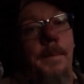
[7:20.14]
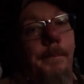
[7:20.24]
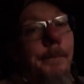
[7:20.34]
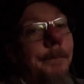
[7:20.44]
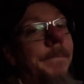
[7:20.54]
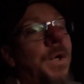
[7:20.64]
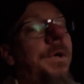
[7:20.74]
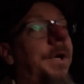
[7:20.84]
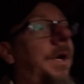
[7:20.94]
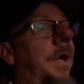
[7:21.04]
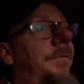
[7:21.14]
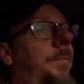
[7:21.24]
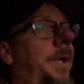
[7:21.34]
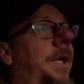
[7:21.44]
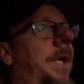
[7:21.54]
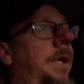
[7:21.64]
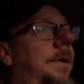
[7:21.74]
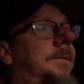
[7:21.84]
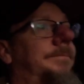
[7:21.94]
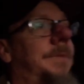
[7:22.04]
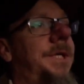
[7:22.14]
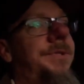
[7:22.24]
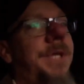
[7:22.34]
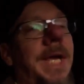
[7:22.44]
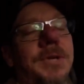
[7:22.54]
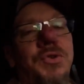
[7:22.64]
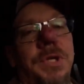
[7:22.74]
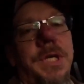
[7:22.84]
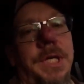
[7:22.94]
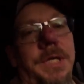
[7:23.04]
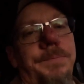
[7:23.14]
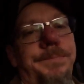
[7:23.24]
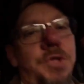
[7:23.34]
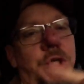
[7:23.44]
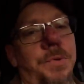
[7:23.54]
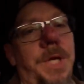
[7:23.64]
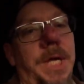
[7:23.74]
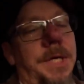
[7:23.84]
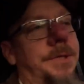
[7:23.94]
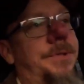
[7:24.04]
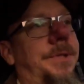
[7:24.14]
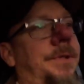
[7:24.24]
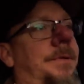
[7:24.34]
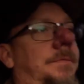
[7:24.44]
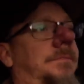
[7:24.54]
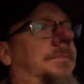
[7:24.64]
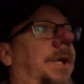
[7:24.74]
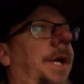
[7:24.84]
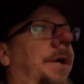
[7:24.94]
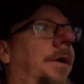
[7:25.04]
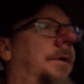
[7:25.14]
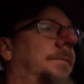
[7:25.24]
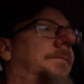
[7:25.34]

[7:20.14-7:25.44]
Morning, everybody. It's actually 2 days later.